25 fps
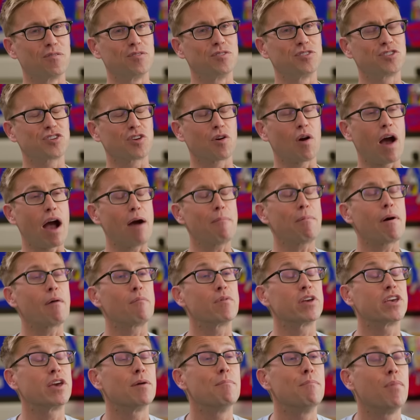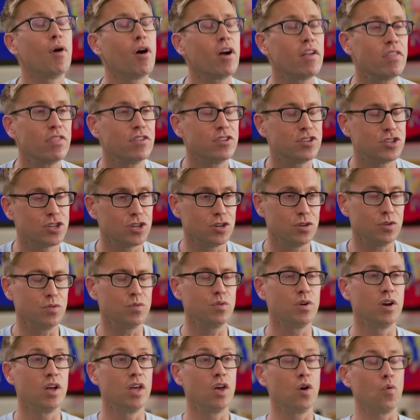So how about we combine the
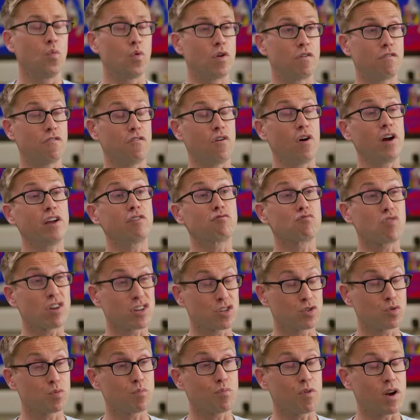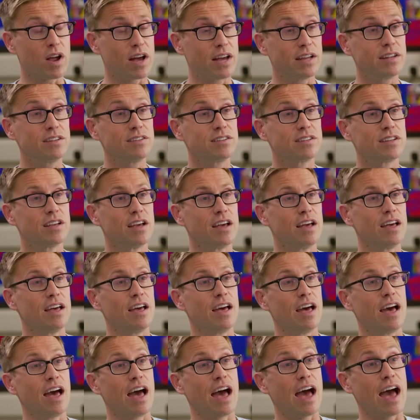two, we find Russell Brand,
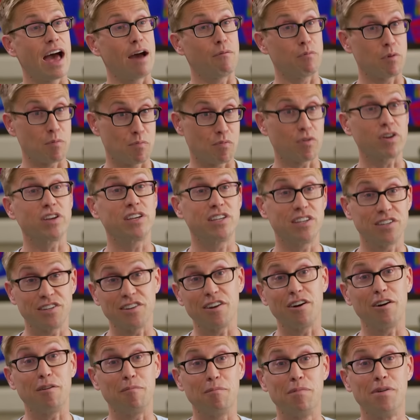and we break his arm.